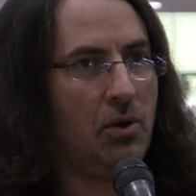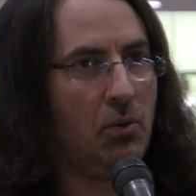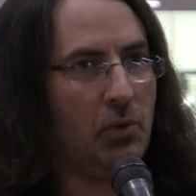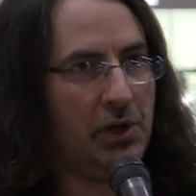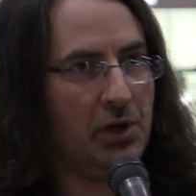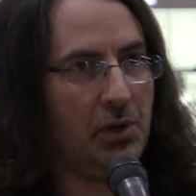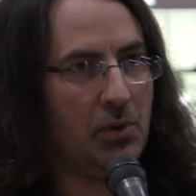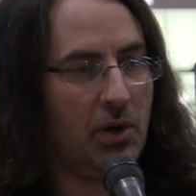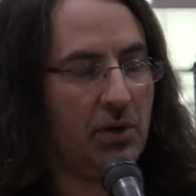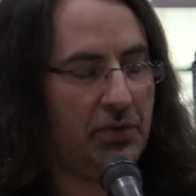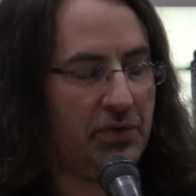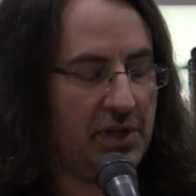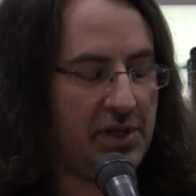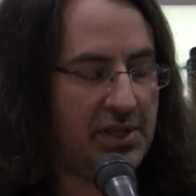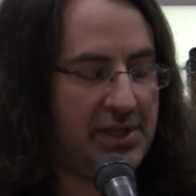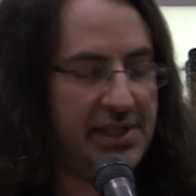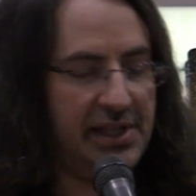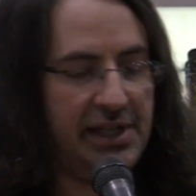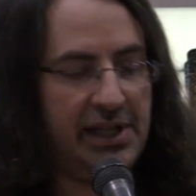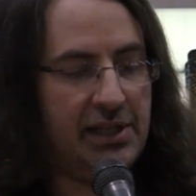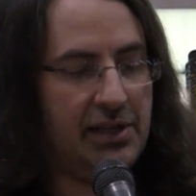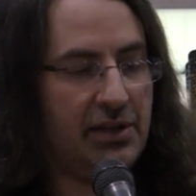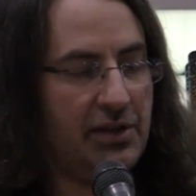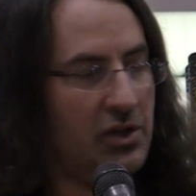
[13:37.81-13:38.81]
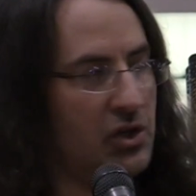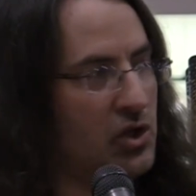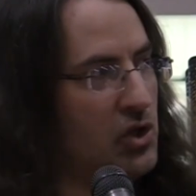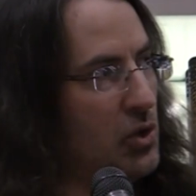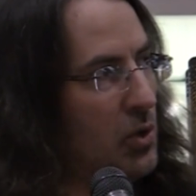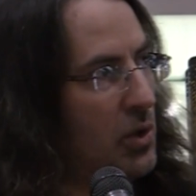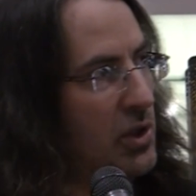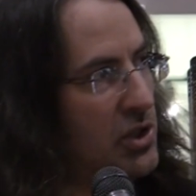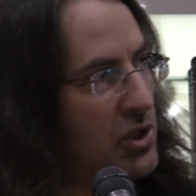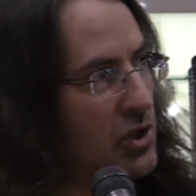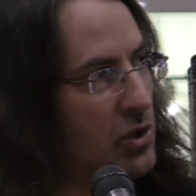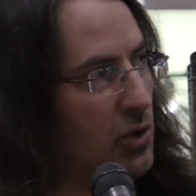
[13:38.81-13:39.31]
when you wrote this scene in this
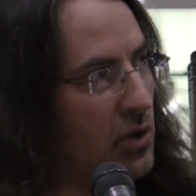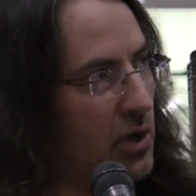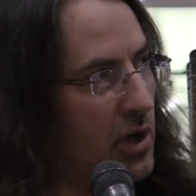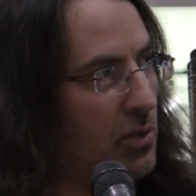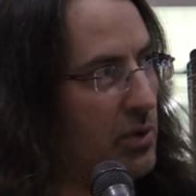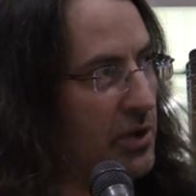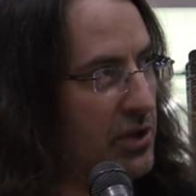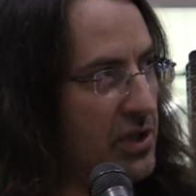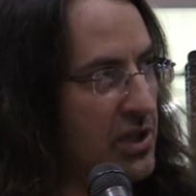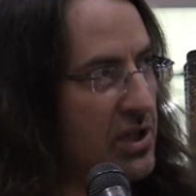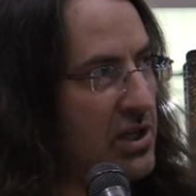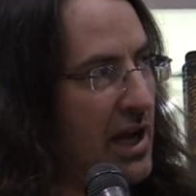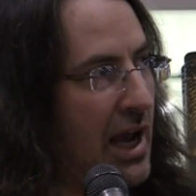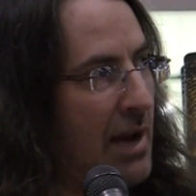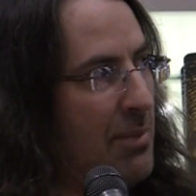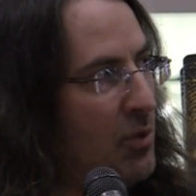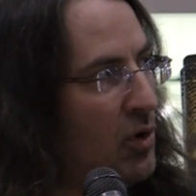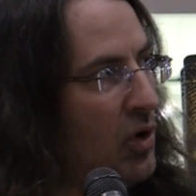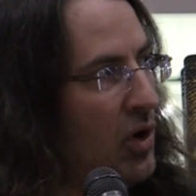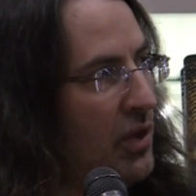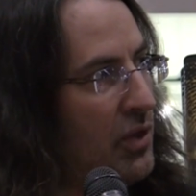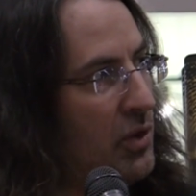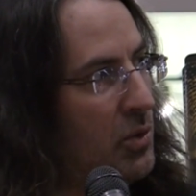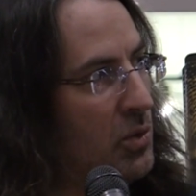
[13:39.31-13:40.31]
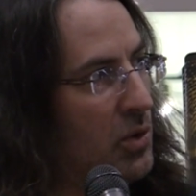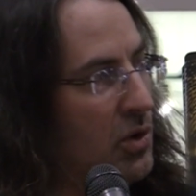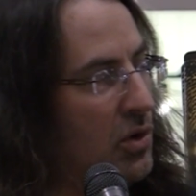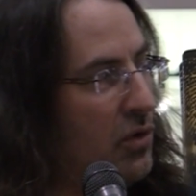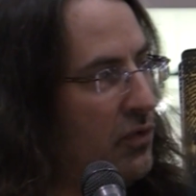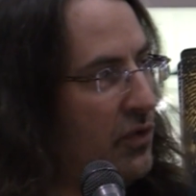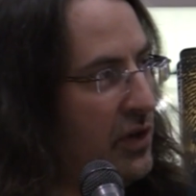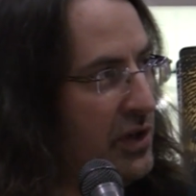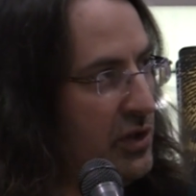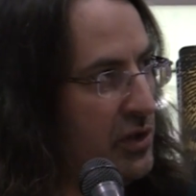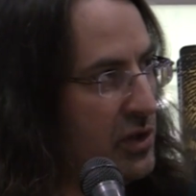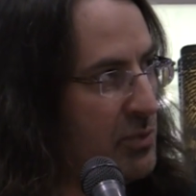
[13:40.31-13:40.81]
short story with the sniper on the
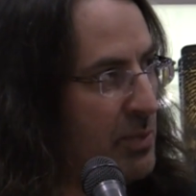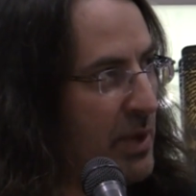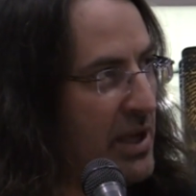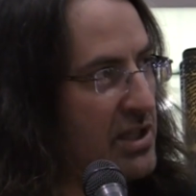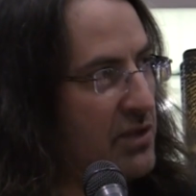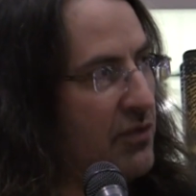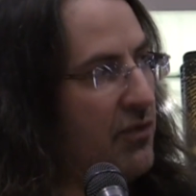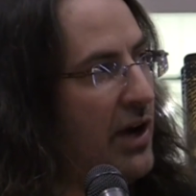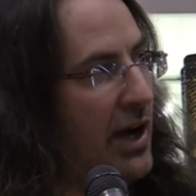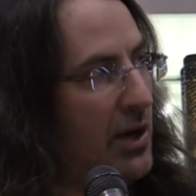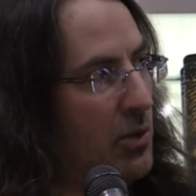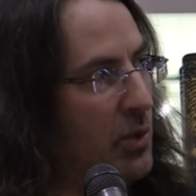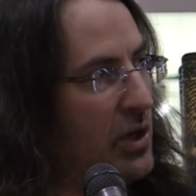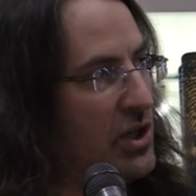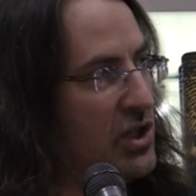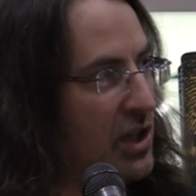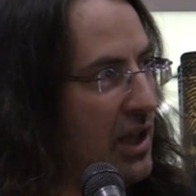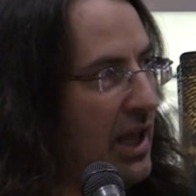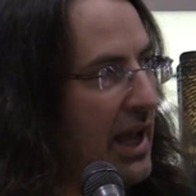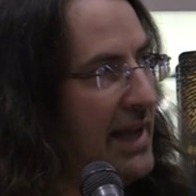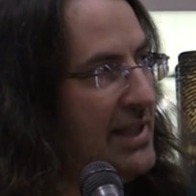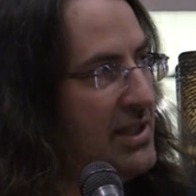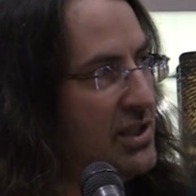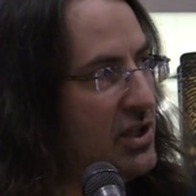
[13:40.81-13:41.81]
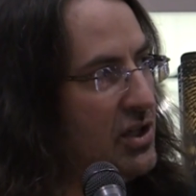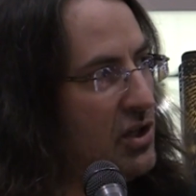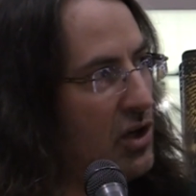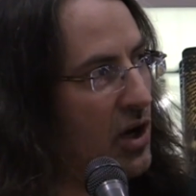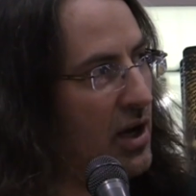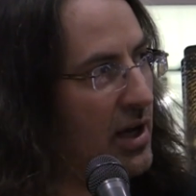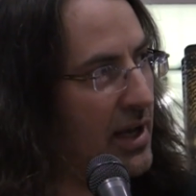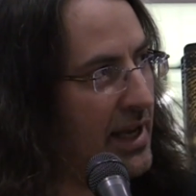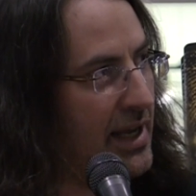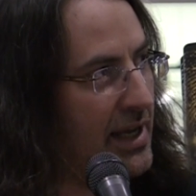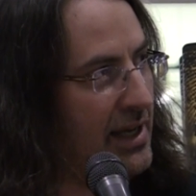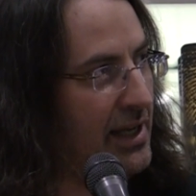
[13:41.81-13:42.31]
roof and you specified which lights had gone,